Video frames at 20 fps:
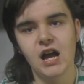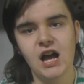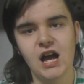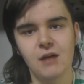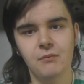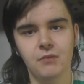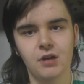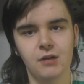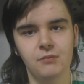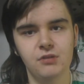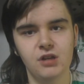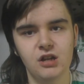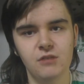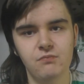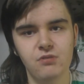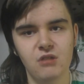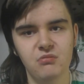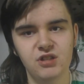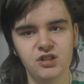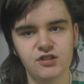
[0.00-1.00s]
I'm gonna
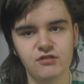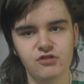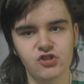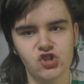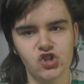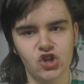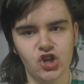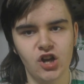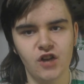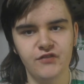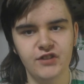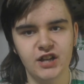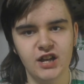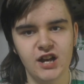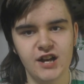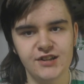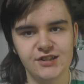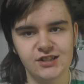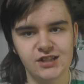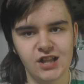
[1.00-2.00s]
probably do a
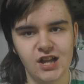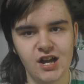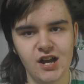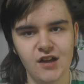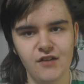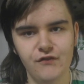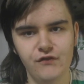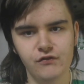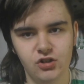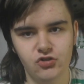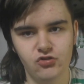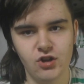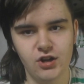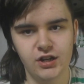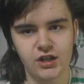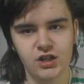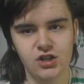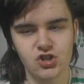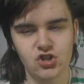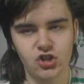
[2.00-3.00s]
Jakovacast live,
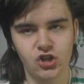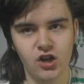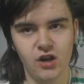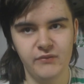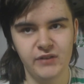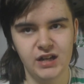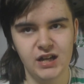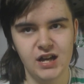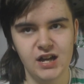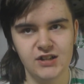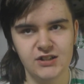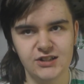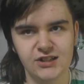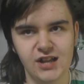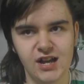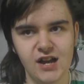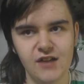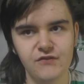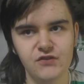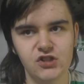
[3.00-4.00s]
drunken Jakovacast
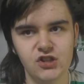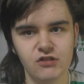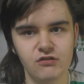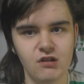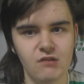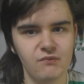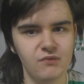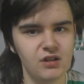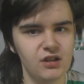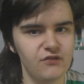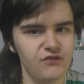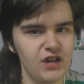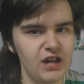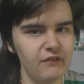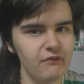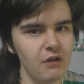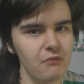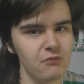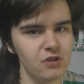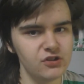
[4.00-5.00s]
live. So if
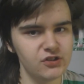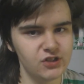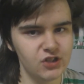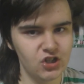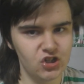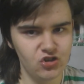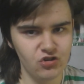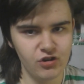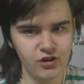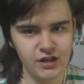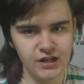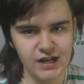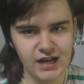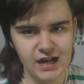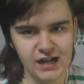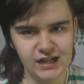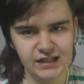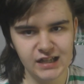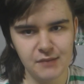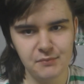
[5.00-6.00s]
anyone wants to join,
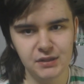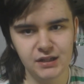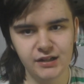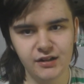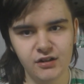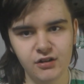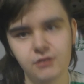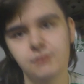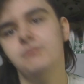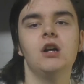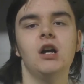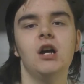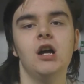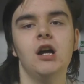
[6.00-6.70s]
let me know.